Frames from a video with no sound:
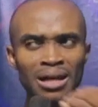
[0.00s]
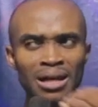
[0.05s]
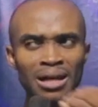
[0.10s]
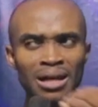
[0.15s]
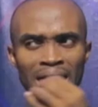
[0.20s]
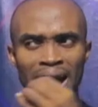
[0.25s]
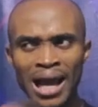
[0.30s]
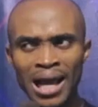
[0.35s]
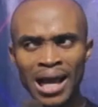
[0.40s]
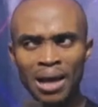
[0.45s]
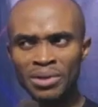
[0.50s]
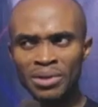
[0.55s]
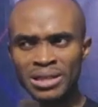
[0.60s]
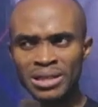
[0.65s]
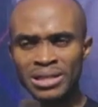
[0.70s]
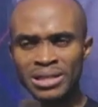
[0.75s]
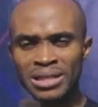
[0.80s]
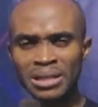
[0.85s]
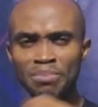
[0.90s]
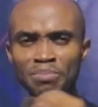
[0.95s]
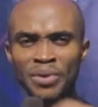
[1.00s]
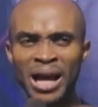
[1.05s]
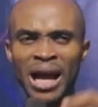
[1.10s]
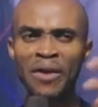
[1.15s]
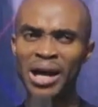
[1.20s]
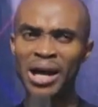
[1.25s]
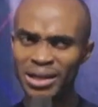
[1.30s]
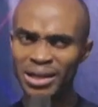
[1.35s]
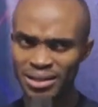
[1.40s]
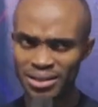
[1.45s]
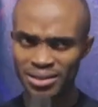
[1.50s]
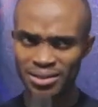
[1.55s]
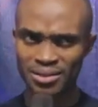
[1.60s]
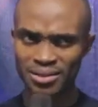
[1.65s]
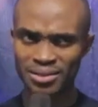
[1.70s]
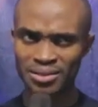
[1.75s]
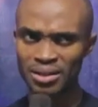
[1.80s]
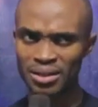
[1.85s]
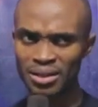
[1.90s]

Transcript: IMDC prayer rallies